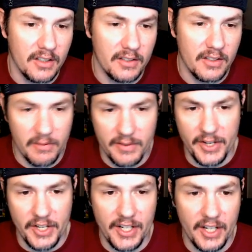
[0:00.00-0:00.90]
There
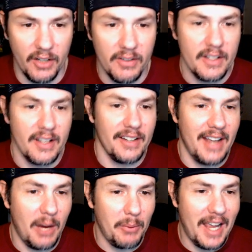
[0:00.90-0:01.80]
you go.
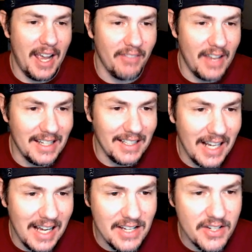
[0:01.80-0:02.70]
Now we have a
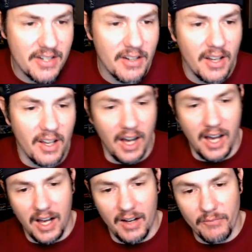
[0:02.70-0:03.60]
nice
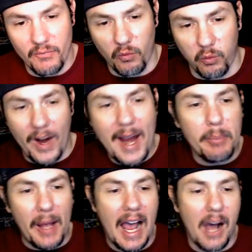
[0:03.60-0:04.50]

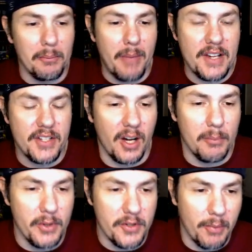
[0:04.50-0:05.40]
ramp out based on
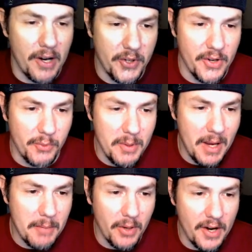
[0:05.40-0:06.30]
boost pressure. As we
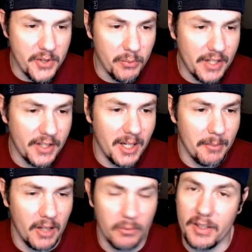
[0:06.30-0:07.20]
make pressure, we can come
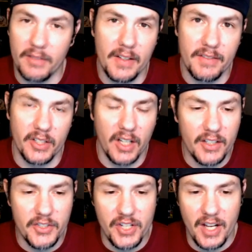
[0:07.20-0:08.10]
on with a 50 or
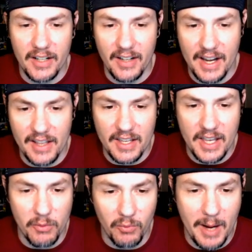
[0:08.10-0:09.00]
100 shot and
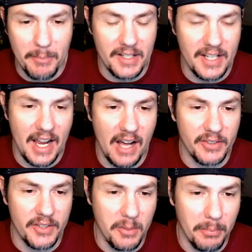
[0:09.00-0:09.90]
then ramp it down
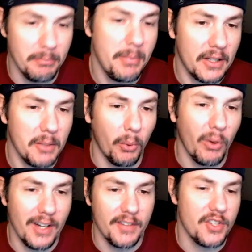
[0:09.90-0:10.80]
to about the
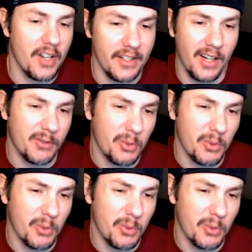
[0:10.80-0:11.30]
point of shutting off.